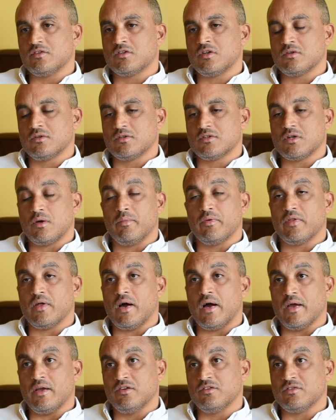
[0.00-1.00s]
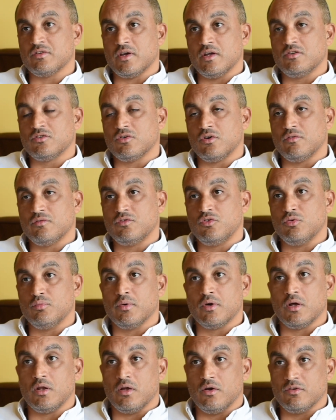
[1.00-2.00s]
has some of the highest rates of
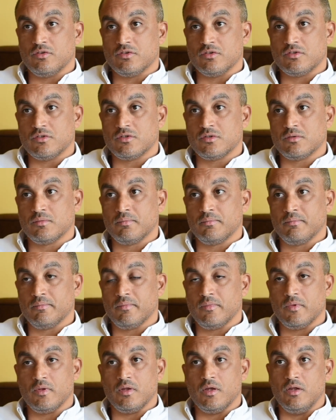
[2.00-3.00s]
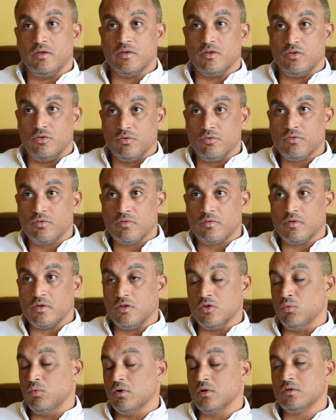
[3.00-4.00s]
tuberculosis in the youth
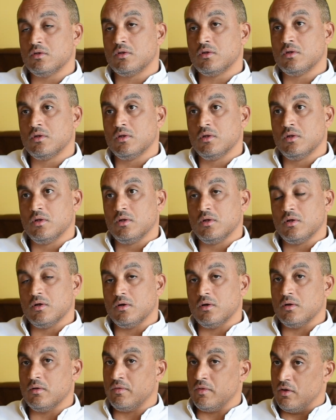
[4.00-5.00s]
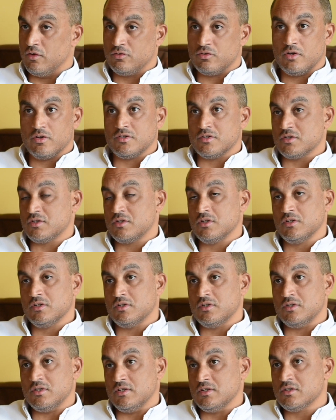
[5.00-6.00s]
in the world. Those are
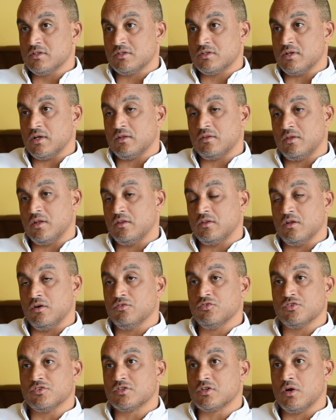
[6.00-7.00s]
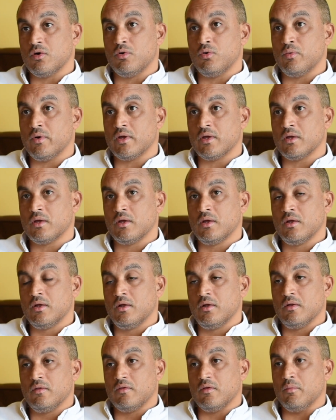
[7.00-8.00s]
existing diseases that don't just go away.
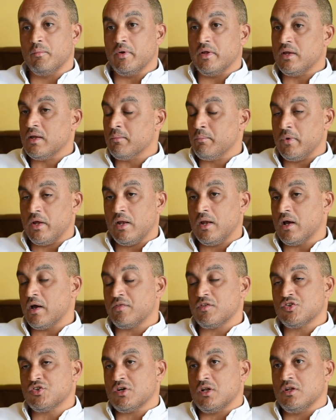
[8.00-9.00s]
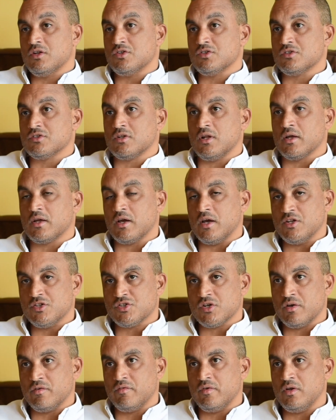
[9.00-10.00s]
There are many other challenges like
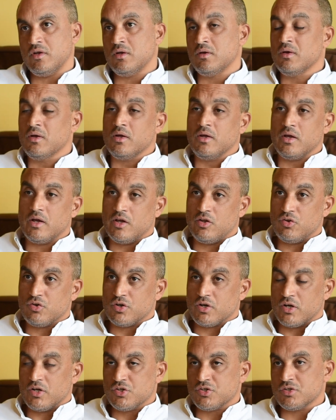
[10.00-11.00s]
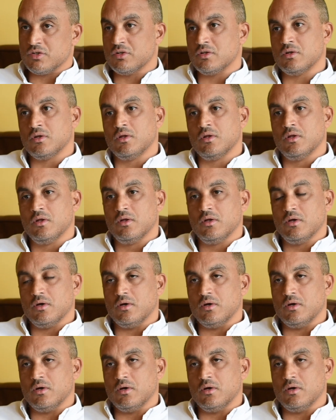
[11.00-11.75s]
HIV, education,